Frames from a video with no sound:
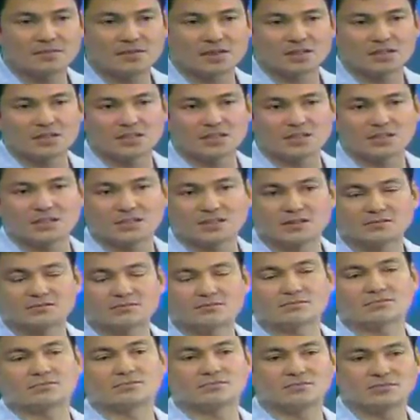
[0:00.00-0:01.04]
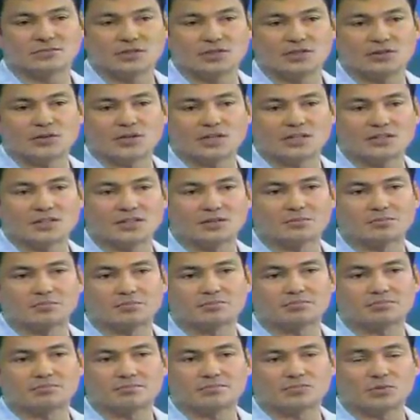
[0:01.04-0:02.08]
um, we really didn't
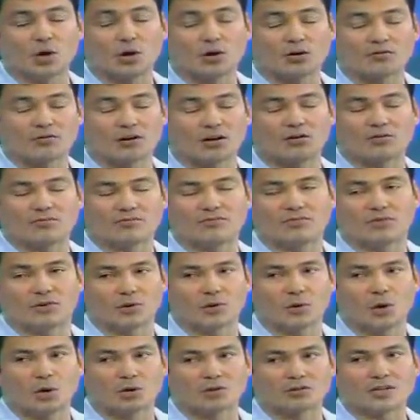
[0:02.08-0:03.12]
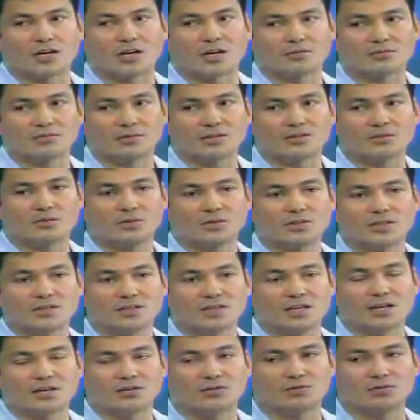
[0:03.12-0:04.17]
talk for a long time, and mm -hmm. we didn't
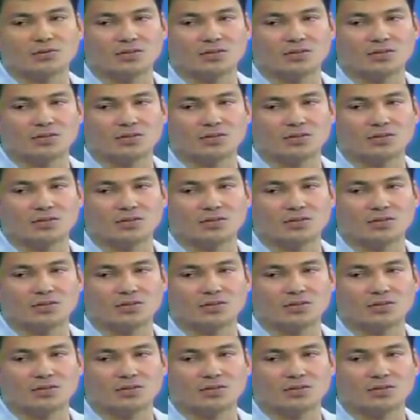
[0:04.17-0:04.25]
mm-hmm. get into